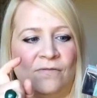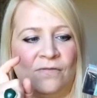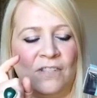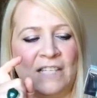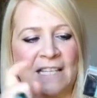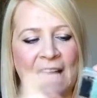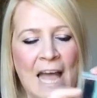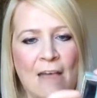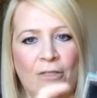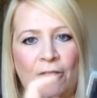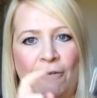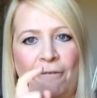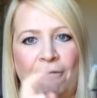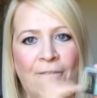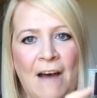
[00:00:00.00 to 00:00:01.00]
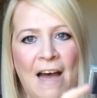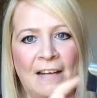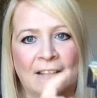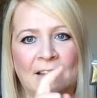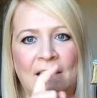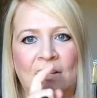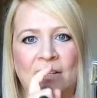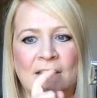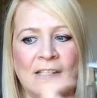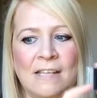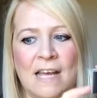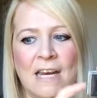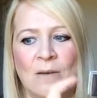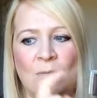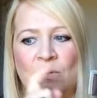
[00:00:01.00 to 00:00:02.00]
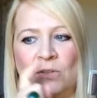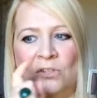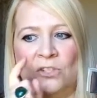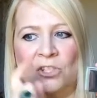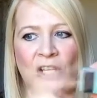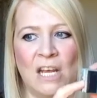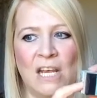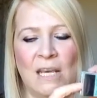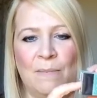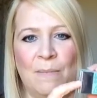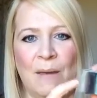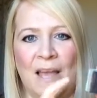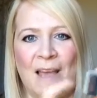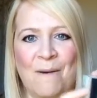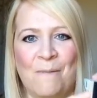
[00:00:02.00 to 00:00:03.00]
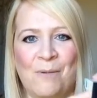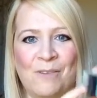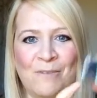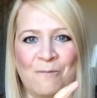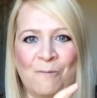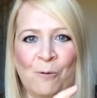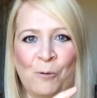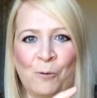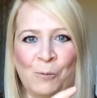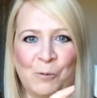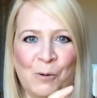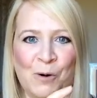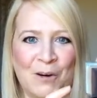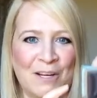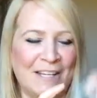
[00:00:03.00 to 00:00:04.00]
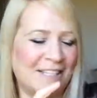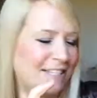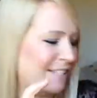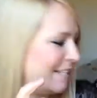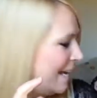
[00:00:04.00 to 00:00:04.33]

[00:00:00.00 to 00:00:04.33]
forget the fact that I said it was cheap. It was full price.